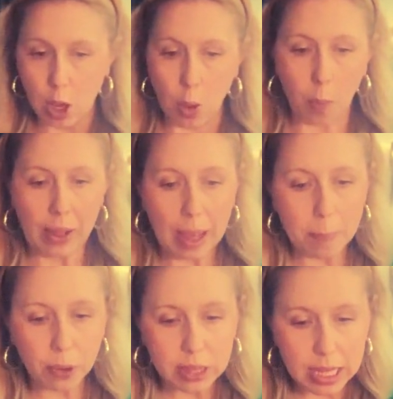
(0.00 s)
while I
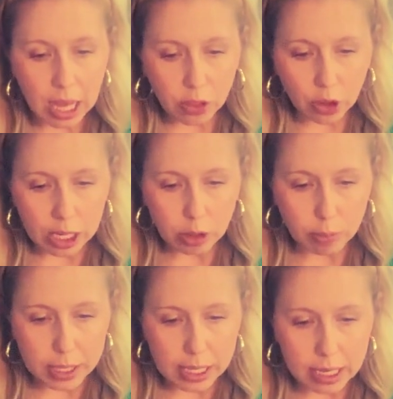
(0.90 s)
put the other
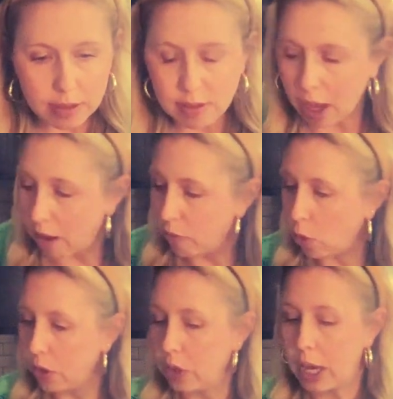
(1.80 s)
ingredients,
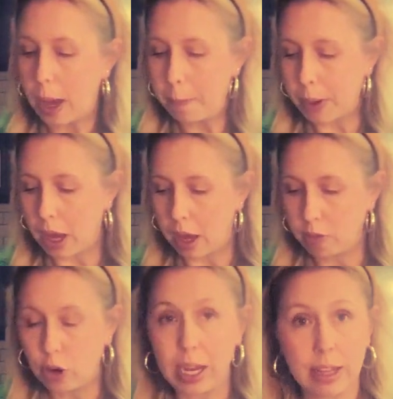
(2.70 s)
1/4 cup of
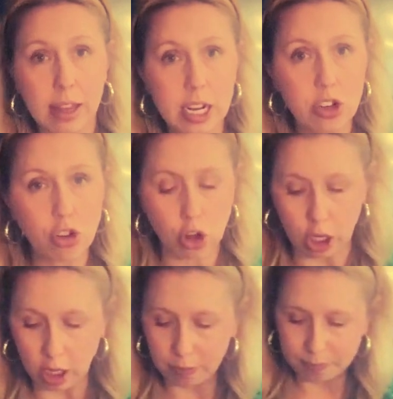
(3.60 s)
granulated
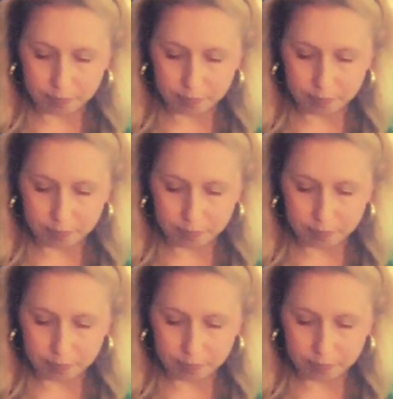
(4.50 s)
sugar,